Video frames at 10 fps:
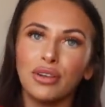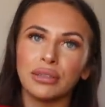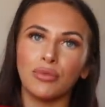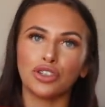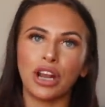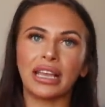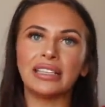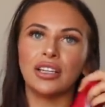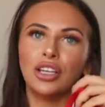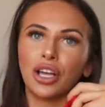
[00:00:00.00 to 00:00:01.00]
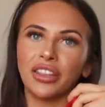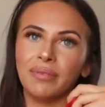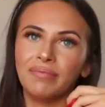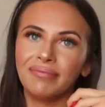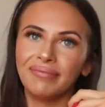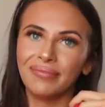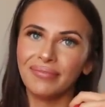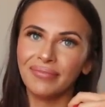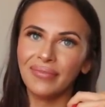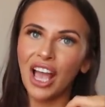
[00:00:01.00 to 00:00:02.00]
We got some more trackies. Look at them.
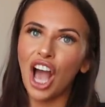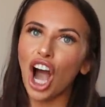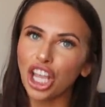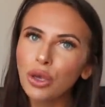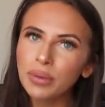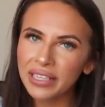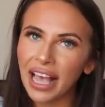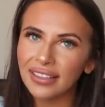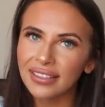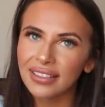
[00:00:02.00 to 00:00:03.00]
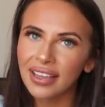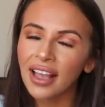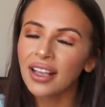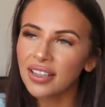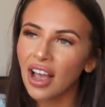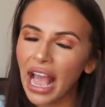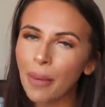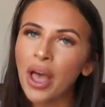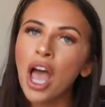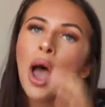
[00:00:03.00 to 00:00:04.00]
Are you obsessed? Because I
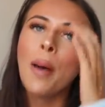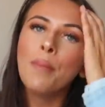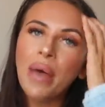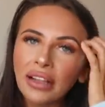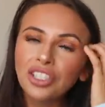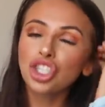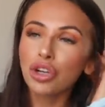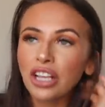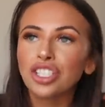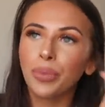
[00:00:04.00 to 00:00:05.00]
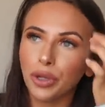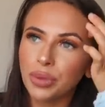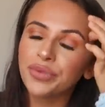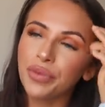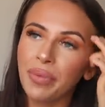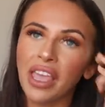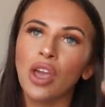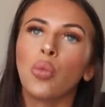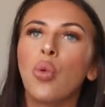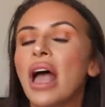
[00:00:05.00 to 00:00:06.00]
am. Men's tracksuit bottoms for
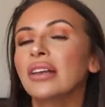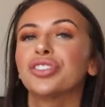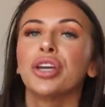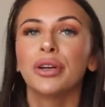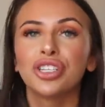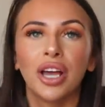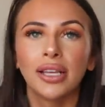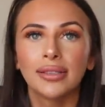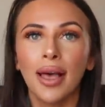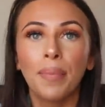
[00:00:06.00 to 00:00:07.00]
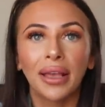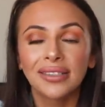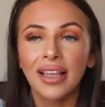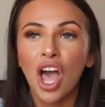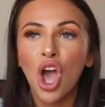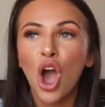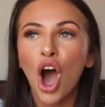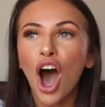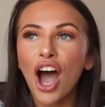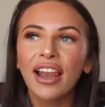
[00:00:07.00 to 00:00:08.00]
me wear so much nicer because
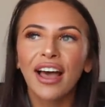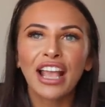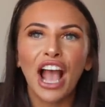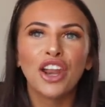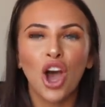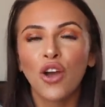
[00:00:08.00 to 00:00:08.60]
I like an